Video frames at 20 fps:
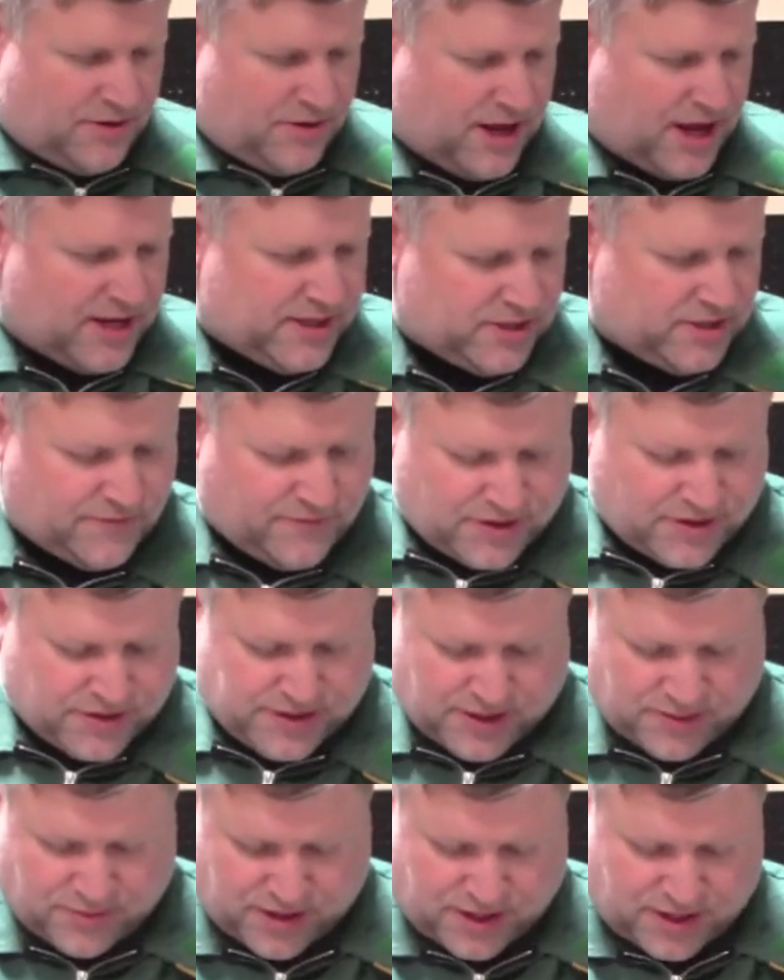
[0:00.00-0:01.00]
so first thing
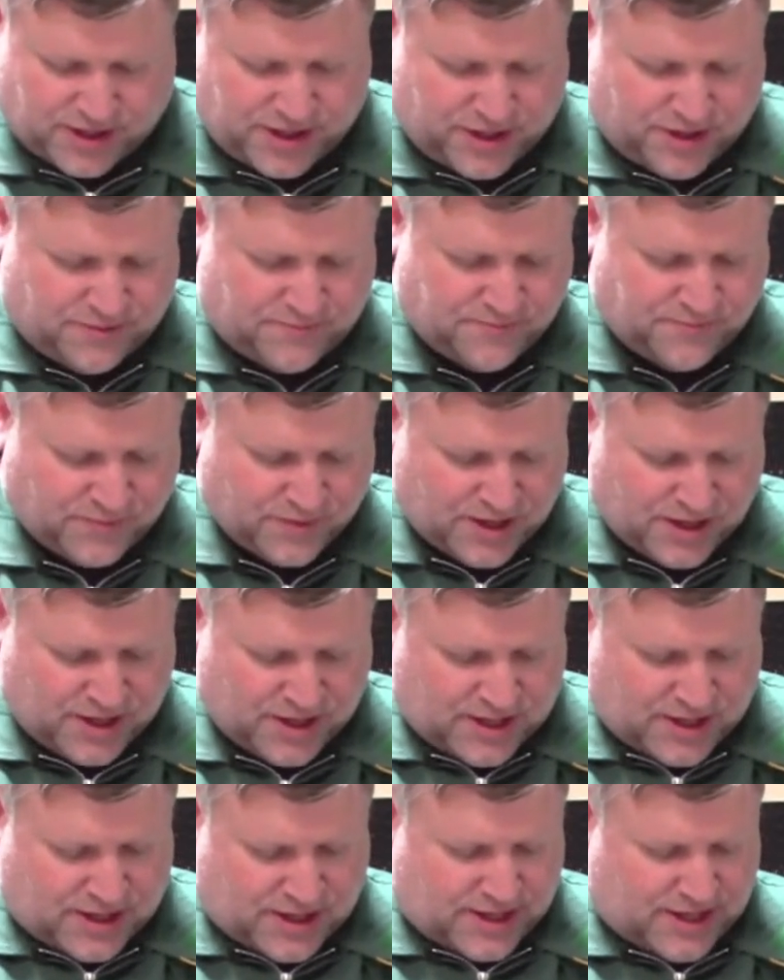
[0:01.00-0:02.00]
we're going to do
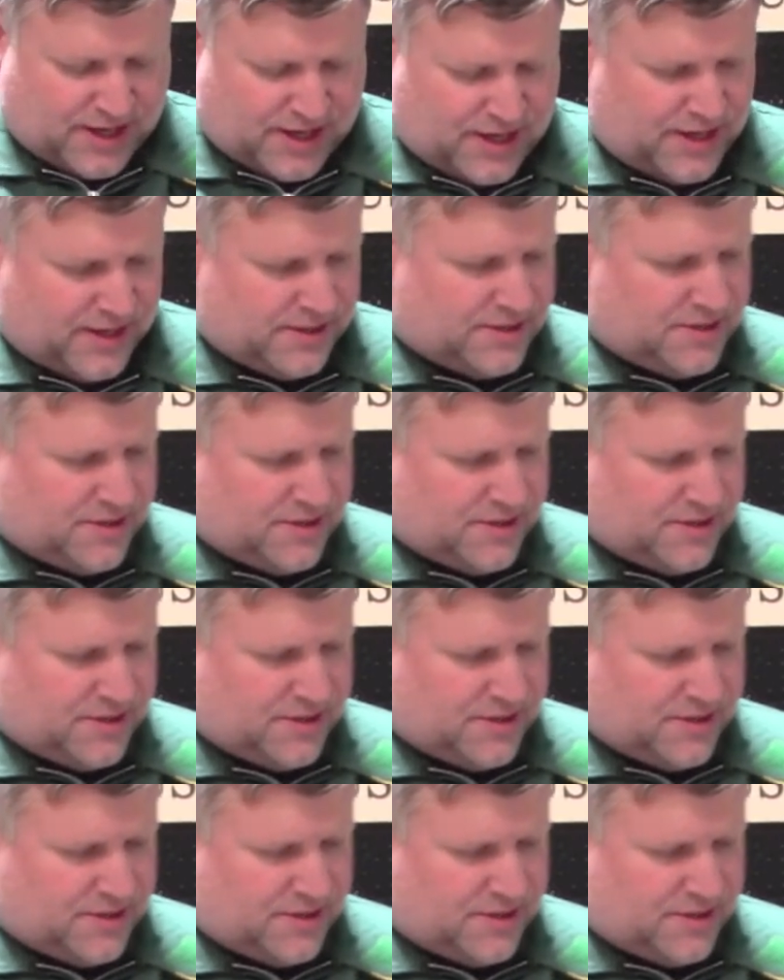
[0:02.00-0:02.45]
is